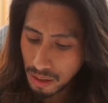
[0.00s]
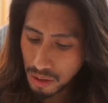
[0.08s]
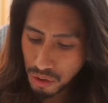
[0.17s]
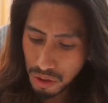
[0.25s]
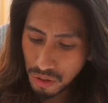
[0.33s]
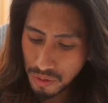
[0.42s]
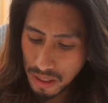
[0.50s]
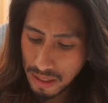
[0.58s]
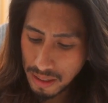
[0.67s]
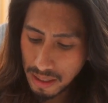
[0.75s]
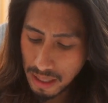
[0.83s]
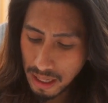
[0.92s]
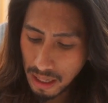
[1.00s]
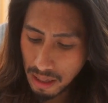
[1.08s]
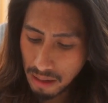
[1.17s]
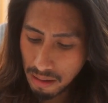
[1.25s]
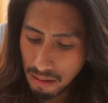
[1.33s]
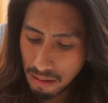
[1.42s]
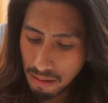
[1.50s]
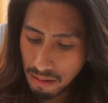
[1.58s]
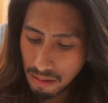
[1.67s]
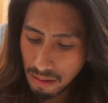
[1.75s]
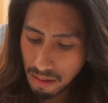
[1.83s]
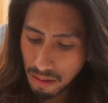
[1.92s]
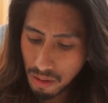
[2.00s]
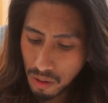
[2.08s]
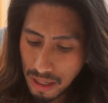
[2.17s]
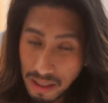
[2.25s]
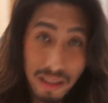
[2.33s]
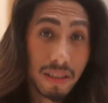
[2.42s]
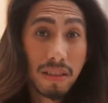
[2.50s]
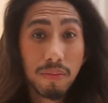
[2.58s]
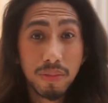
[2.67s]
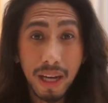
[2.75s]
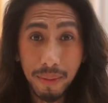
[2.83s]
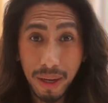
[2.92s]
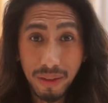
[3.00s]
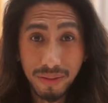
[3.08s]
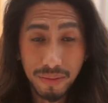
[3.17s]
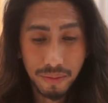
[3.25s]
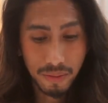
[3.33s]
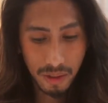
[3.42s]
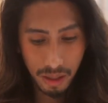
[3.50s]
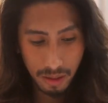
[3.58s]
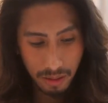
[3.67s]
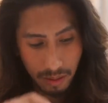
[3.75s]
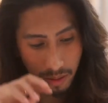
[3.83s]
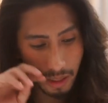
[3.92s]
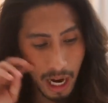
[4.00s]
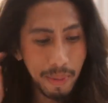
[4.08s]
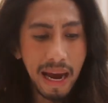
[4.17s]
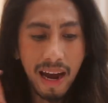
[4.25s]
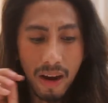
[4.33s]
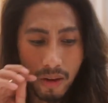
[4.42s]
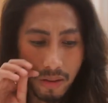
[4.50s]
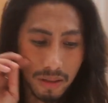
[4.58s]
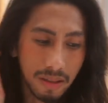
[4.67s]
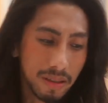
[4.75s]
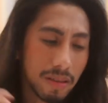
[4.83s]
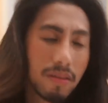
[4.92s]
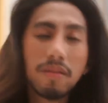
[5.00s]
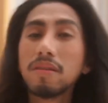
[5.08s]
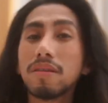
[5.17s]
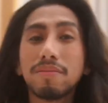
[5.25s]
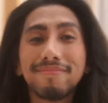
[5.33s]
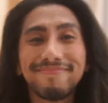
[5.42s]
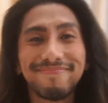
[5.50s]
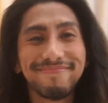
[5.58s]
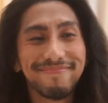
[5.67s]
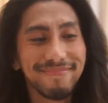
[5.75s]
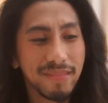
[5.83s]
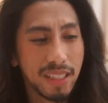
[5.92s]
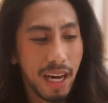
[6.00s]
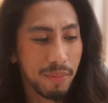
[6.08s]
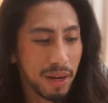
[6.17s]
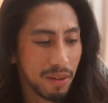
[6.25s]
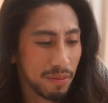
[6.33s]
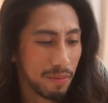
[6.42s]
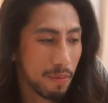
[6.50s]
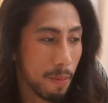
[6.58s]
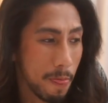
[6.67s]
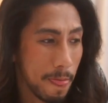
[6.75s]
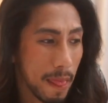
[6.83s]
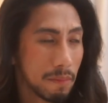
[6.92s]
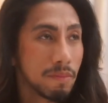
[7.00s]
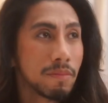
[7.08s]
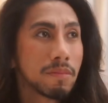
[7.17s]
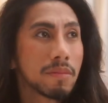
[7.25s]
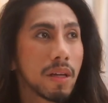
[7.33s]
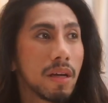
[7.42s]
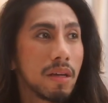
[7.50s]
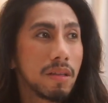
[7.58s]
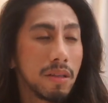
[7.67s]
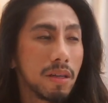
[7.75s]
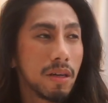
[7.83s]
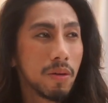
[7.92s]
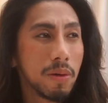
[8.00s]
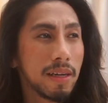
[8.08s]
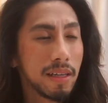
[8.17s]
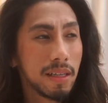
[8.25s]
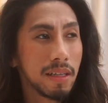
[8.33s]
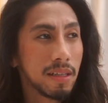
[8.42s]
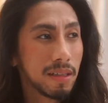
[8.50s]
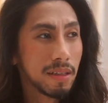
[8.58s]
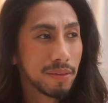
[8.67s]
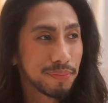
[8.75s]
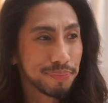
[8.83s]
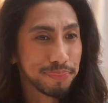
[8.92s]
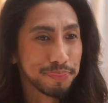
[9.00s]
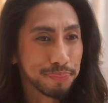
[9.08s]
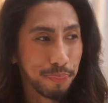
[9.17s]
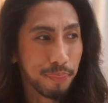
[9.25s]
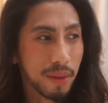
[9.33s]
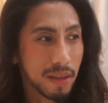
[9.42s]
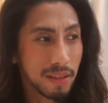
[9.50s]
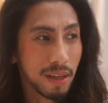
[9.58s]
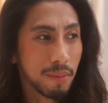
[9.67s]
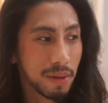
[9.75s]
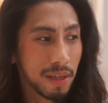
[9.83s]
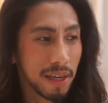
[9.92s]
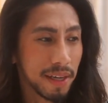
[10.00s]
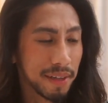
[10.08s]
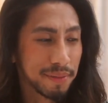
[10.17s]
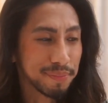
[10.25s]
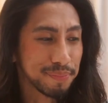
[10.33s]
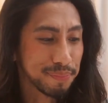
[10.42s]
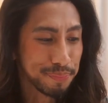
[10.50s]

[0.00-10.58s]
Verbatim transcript: It just feels like you guys needed some time out. Okay. Time out. Yeah. Time out. You know what I need? Someone like,